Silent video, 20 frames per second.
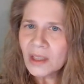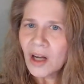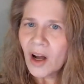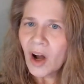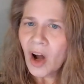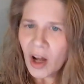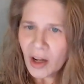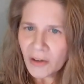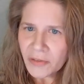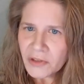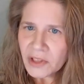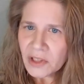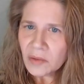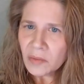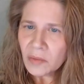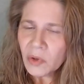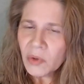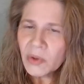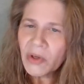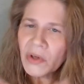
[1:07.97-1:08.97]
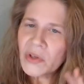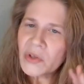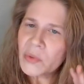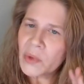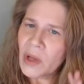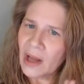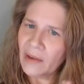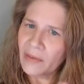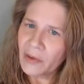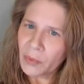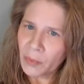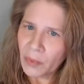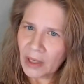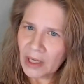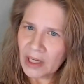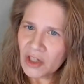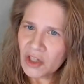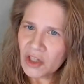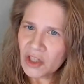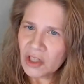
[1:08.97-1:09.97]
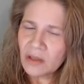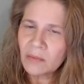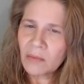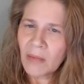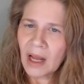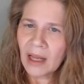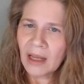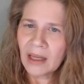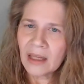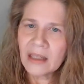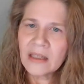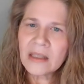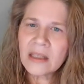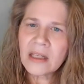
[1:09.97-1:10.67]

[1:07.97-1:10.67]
Often employers will have a range in mind,